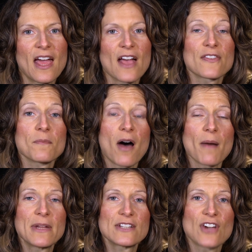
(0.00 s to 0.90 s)
As a
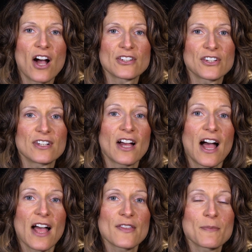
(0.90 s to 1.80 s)
mom and a doctor,
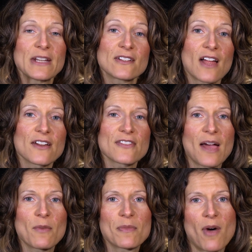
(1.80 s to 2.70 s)
I spend a lot of
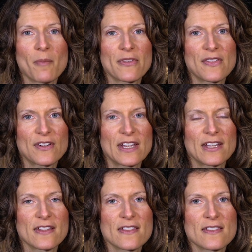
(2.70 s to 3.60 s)
time with moms and their
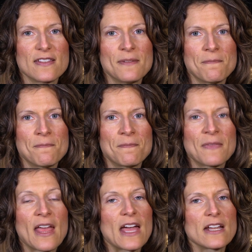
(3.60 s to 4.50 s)
kids.
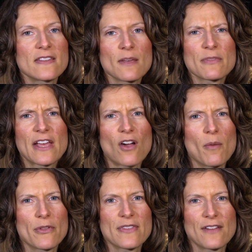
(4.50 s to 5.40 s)
And it seems like
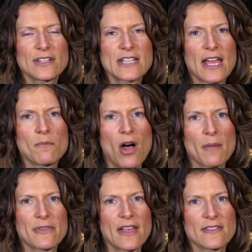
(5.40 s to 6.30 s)
almost every day a
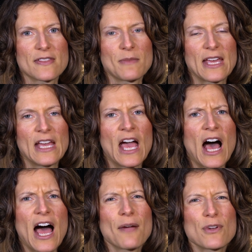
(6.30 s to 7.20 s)
mom says to me,
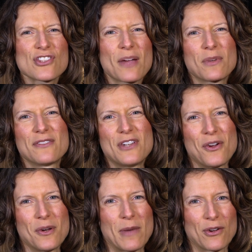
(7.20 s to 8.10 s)
I wish I would have
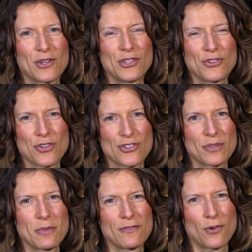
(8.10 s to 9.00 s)
known about good
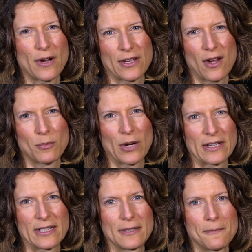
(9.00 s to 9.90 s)
nutrition before I got
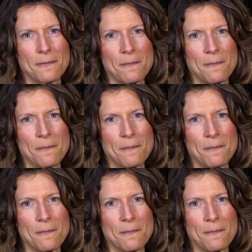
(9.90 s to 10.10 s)
pregnant,